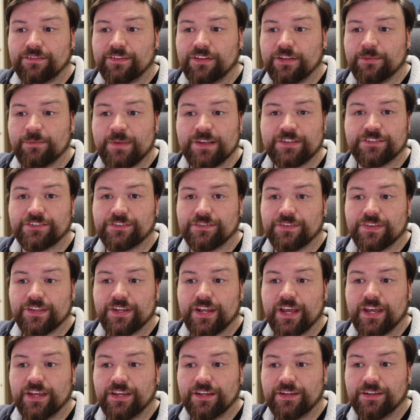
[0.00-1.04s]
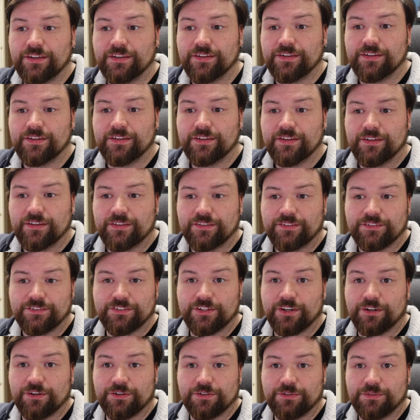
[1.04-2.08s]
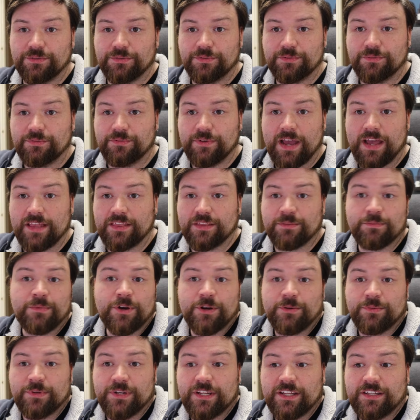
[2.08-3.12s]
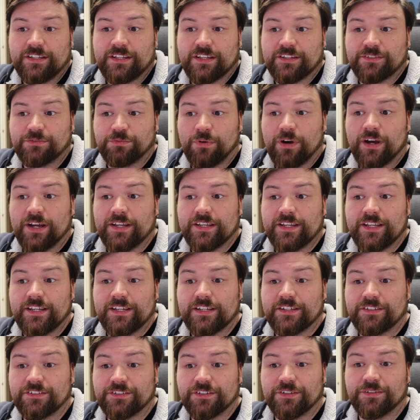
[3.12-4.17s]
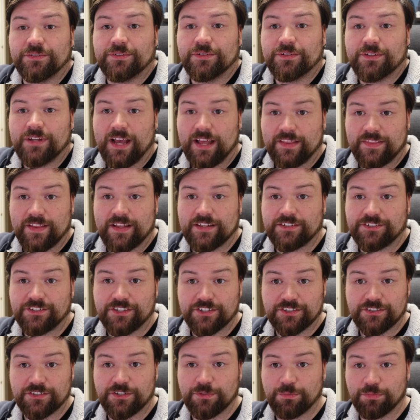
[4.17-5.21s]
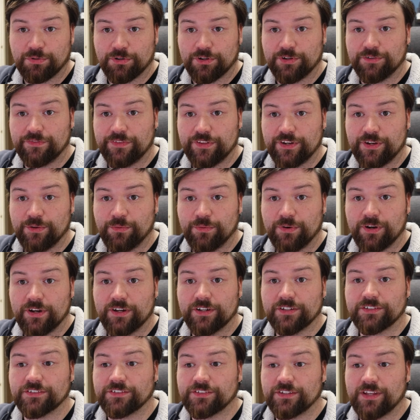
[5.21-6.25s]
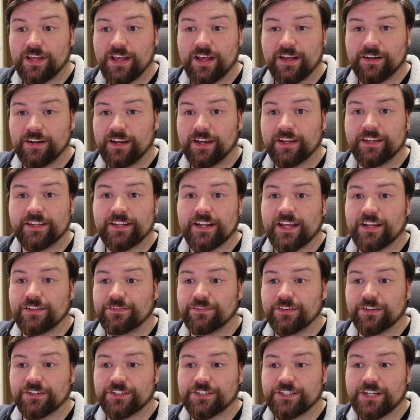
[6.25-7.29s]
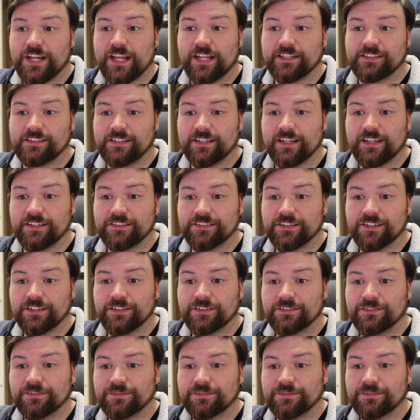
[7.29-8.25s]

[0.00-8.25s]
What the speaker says: for the message of the day. So at the moment it does what I need it to, and that's just to prove that it works, and I can add functionality later.